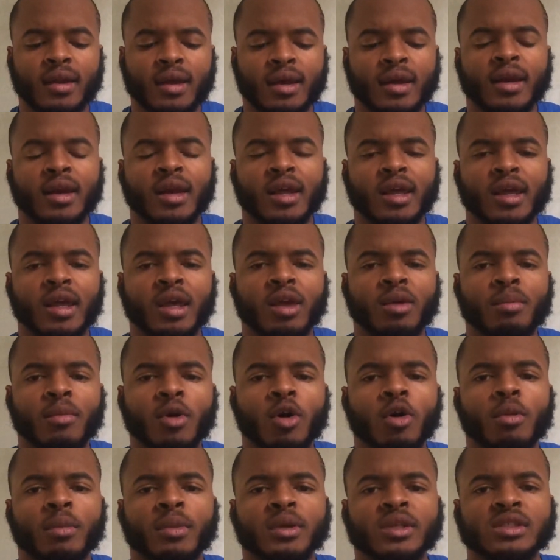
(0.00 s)
in key
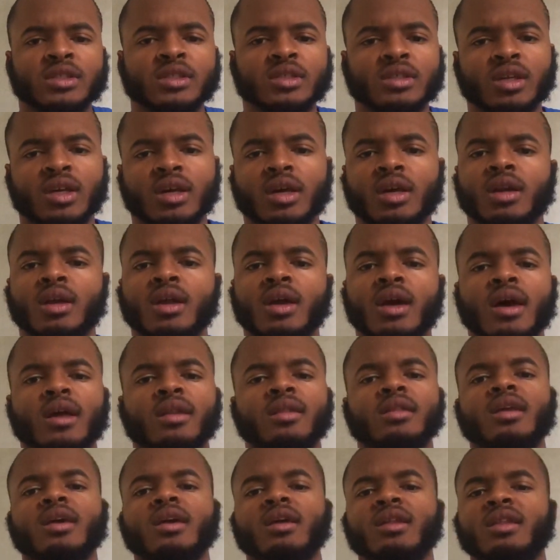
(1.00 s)
moments, and I
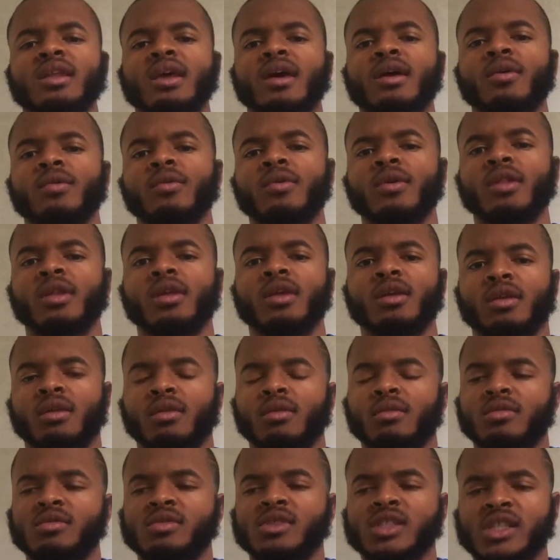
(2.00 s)
think that really
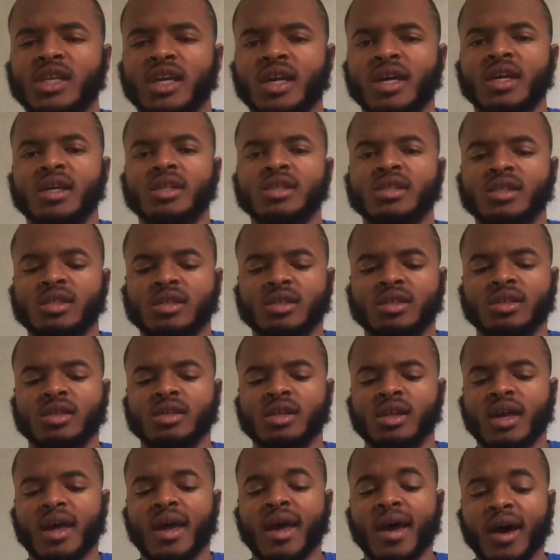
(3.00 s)
changed
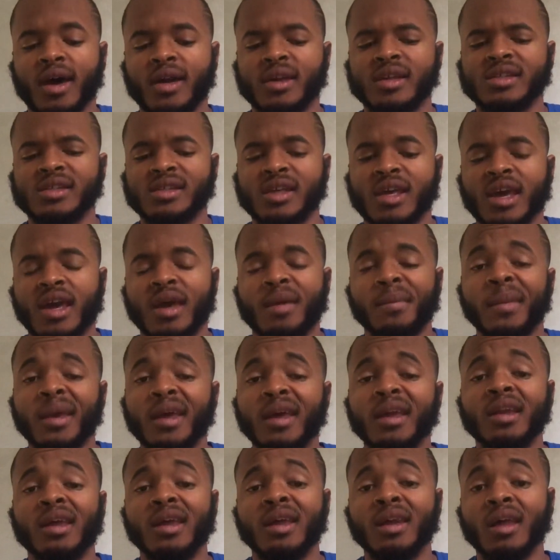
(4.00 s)
how this game
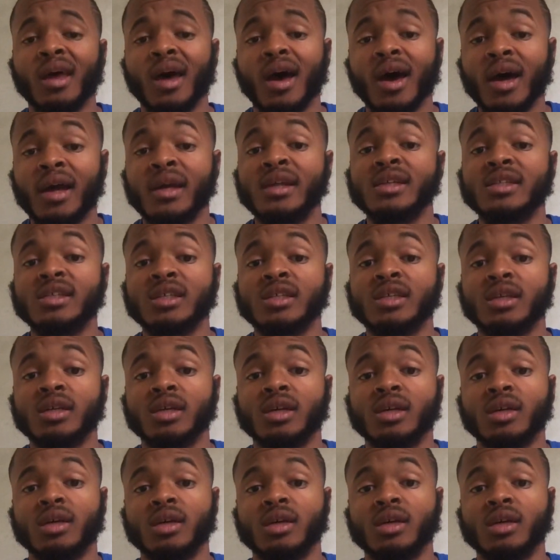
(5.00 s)
ended, honestly.